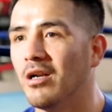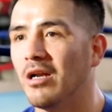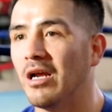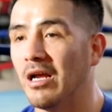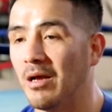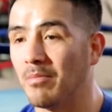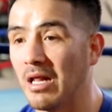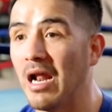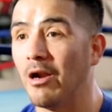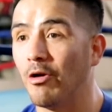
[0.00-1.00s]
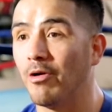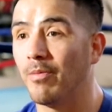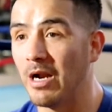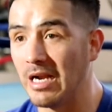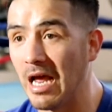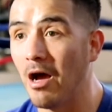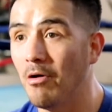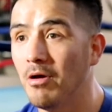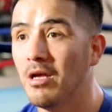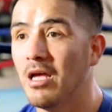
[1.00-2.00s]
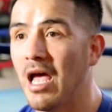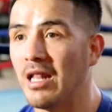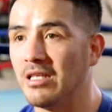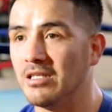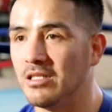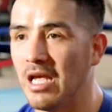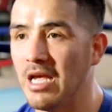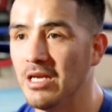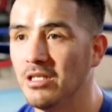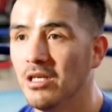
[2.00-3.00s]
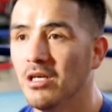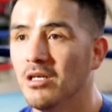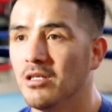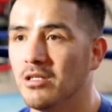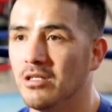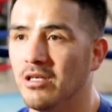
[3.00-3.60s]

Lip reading: I'm glad I learned right now at this age, because